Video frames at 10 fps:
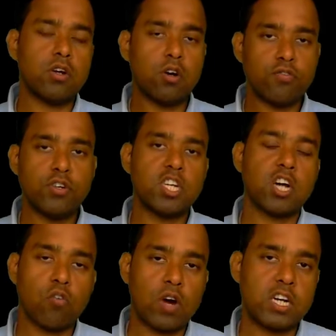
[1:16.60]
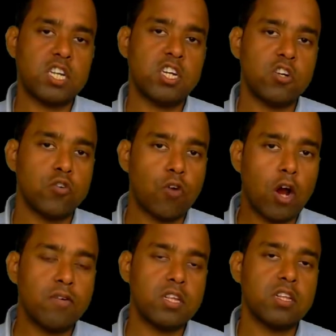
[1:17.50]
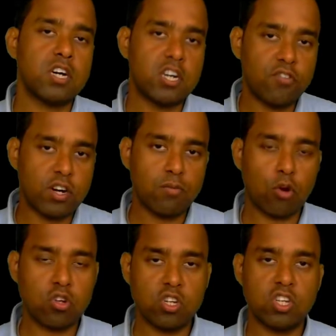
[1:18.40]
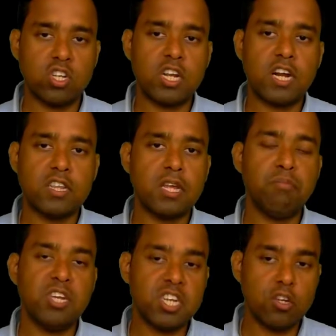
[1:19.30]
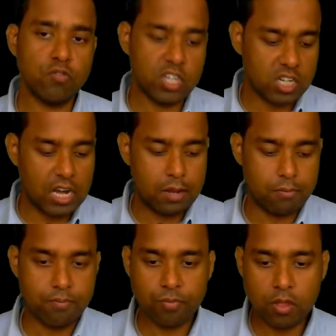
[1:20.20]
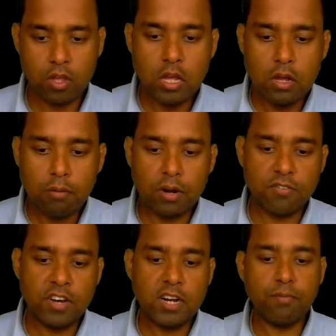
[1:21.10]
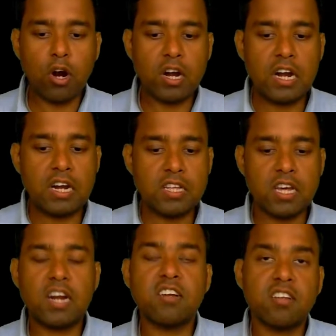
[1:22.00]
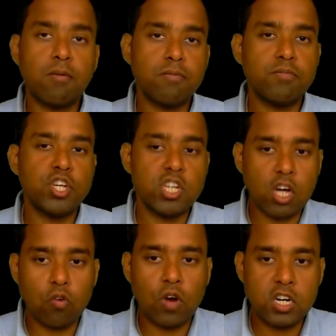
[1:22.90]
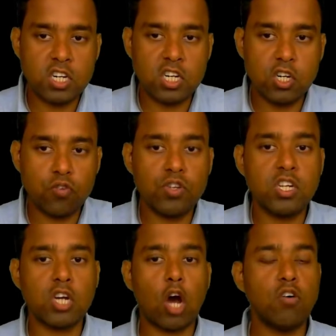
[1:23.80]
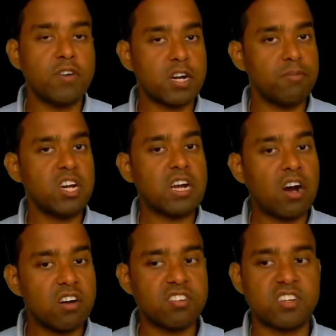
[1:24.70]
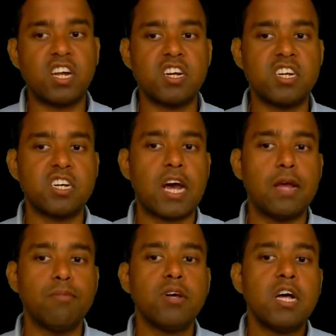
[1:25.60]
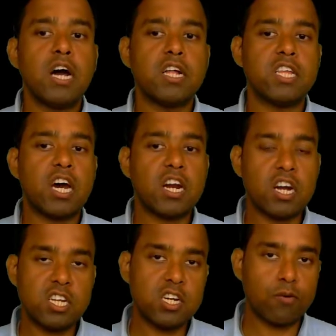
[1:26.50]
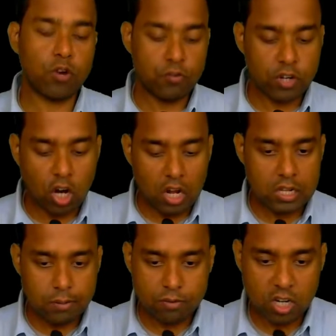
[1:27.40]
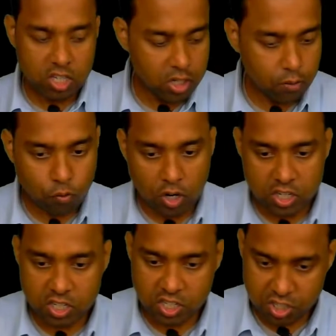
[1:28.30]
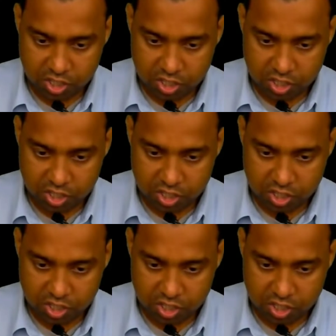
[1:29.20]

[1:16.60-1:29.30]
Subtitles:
physical quantities involved in the different processes, and they may change with time. But very importantly, there are some physical quantities which however remain constant in time. They are conserved. We call them conserved quantities.